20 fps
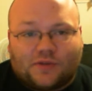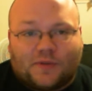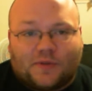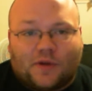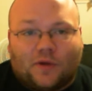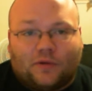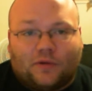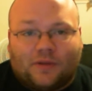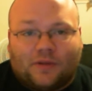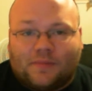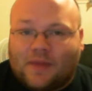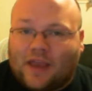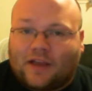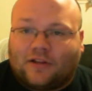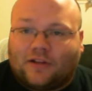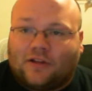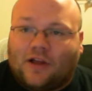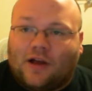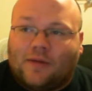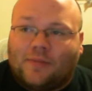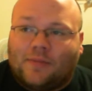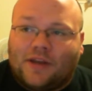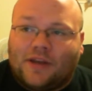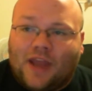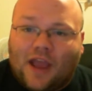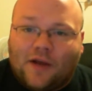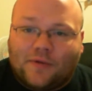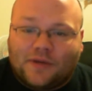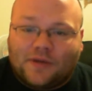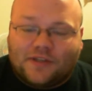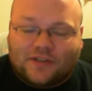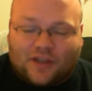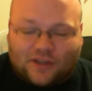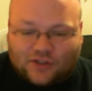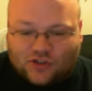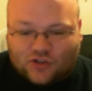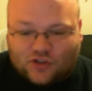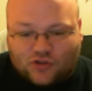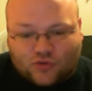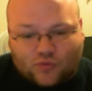been holding back a lot. But now he's
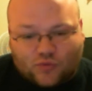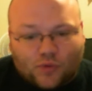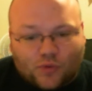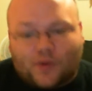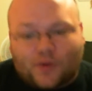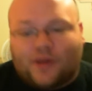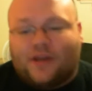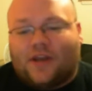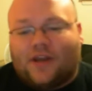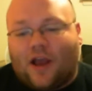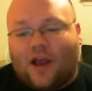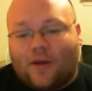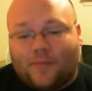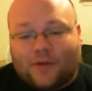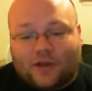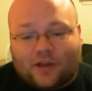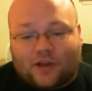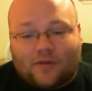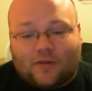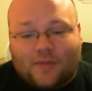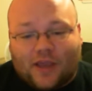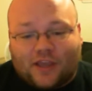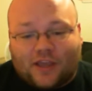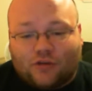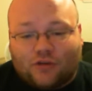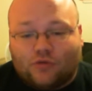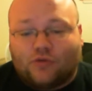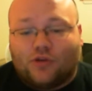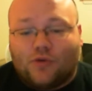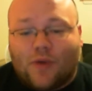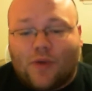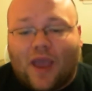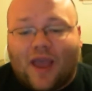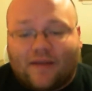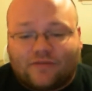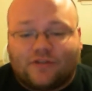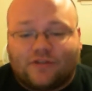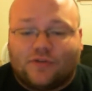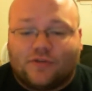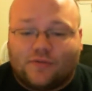like, screw it, now I'm going to come at you and you
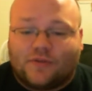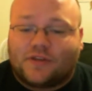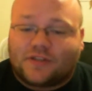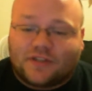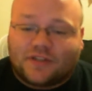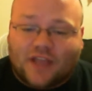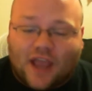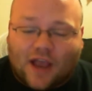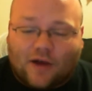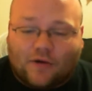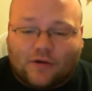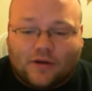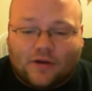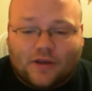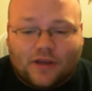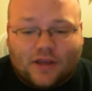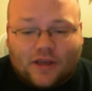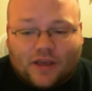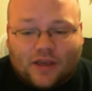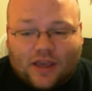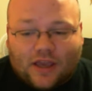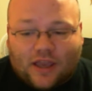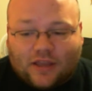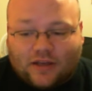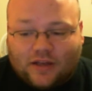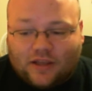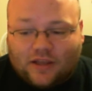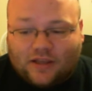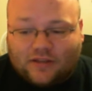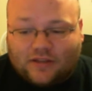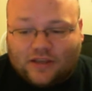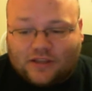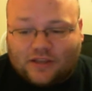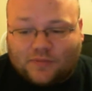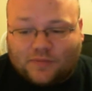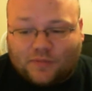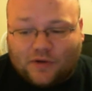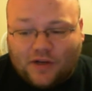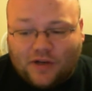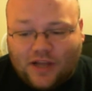have to do this now. And it,
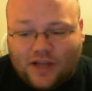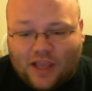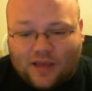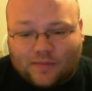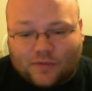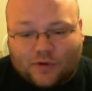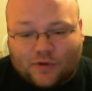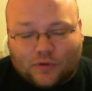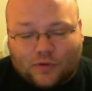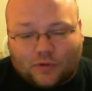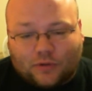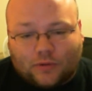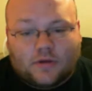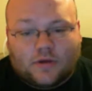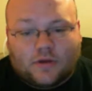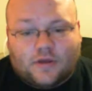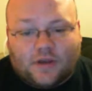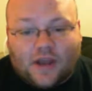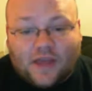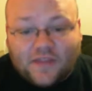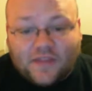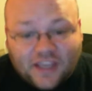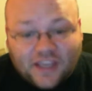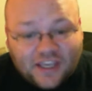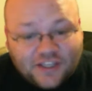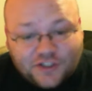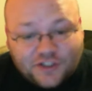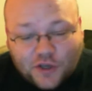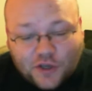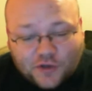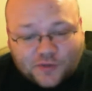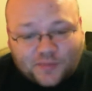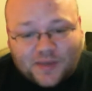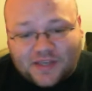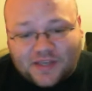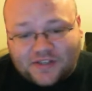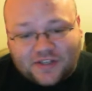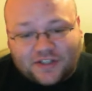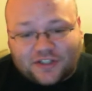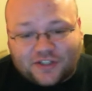it's pretty damn cool. Now that Ichigo's
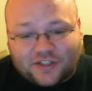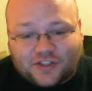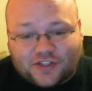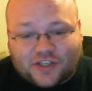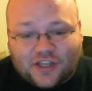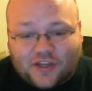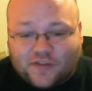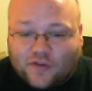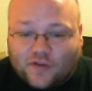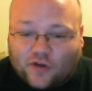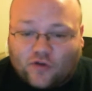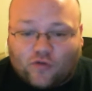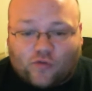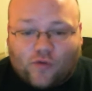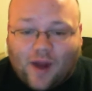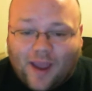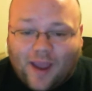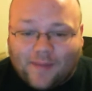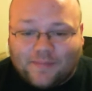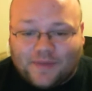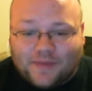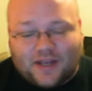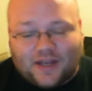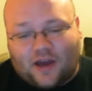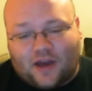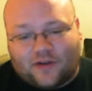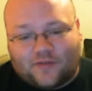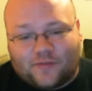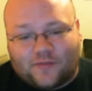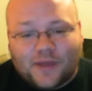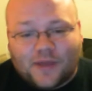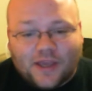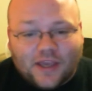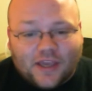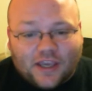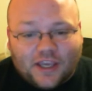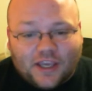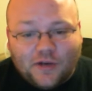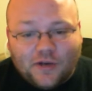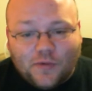basically just getting the crap beat out of him,
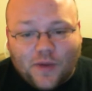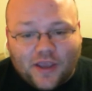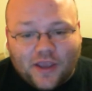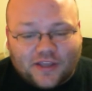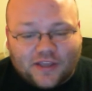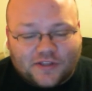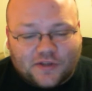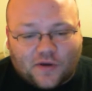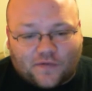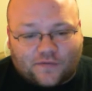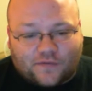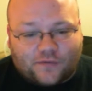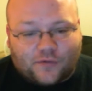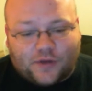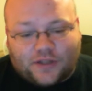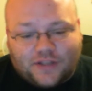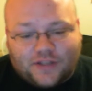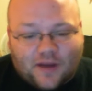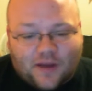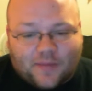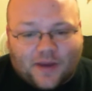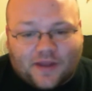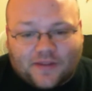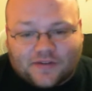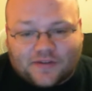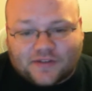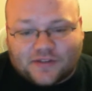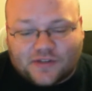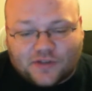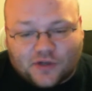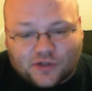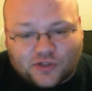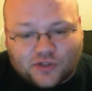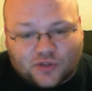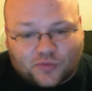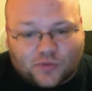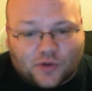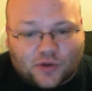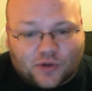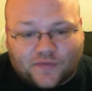Inoue gets all freaked out by this and starts
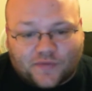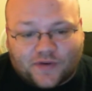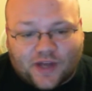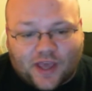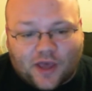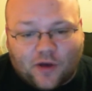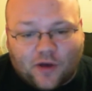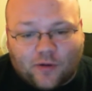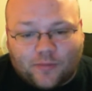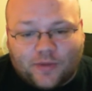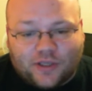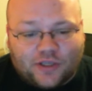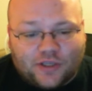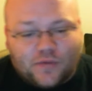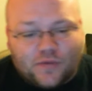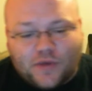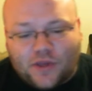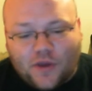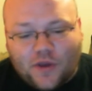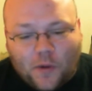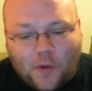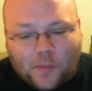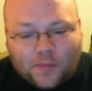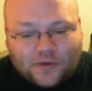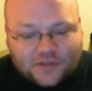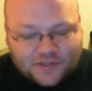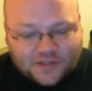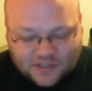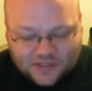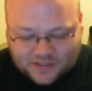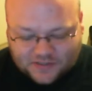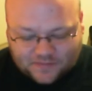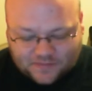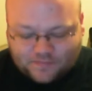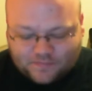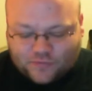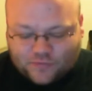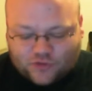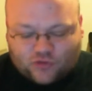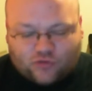to run over to help. But Yukio puts this
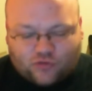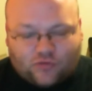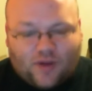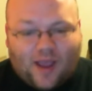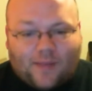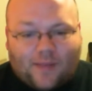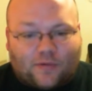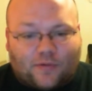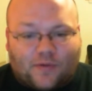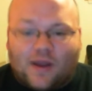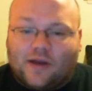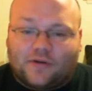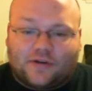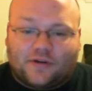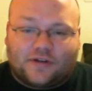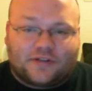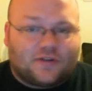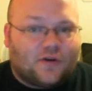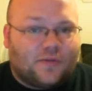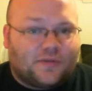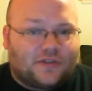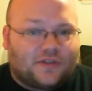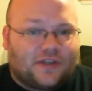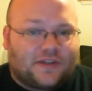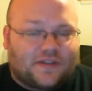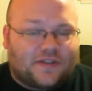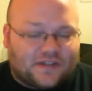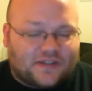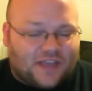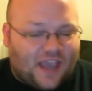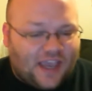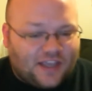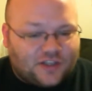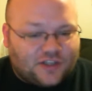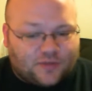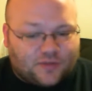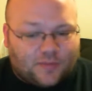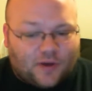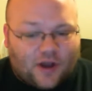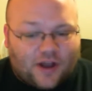trap around her. It's almost like this
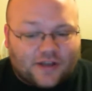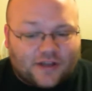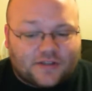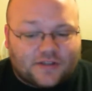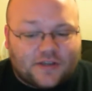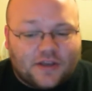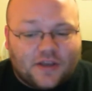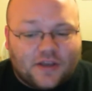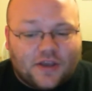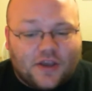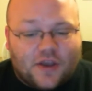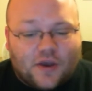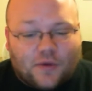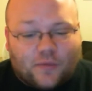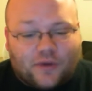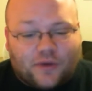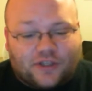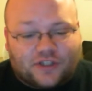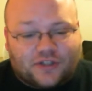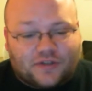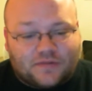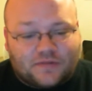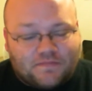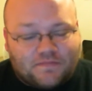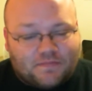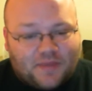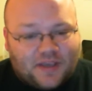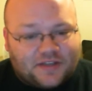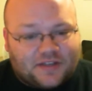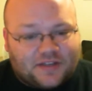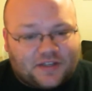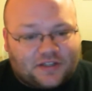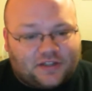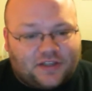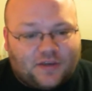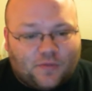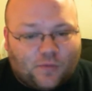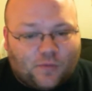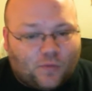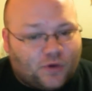caged box which
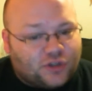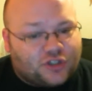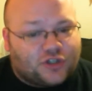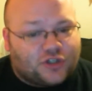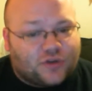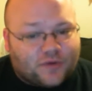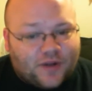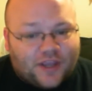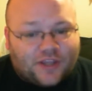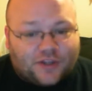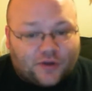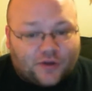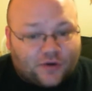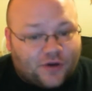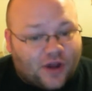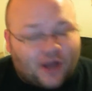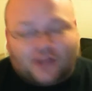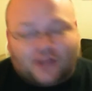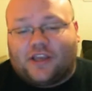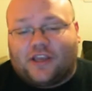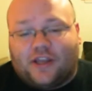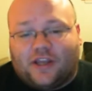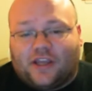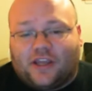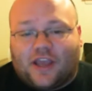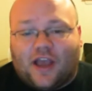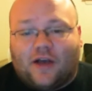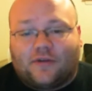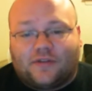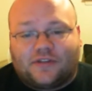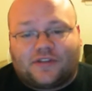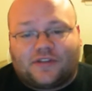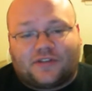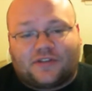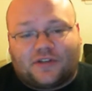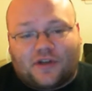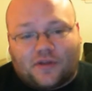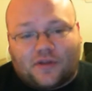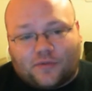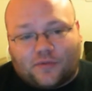basically once you're in you're not getting out this
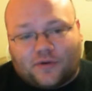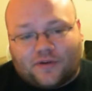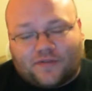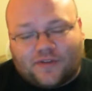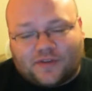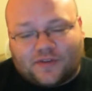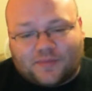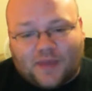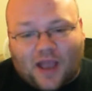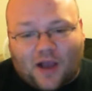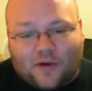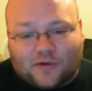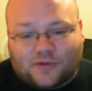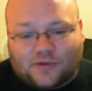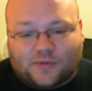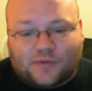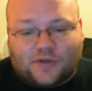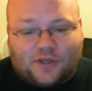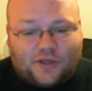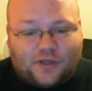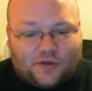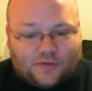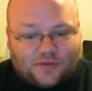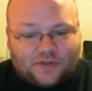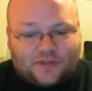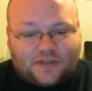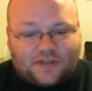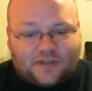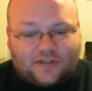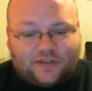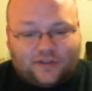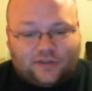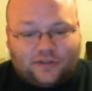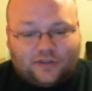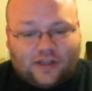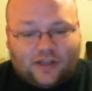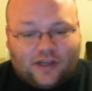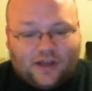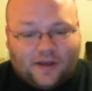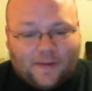is another one of his powers where he uses his
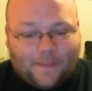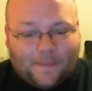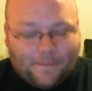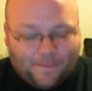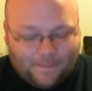little uh,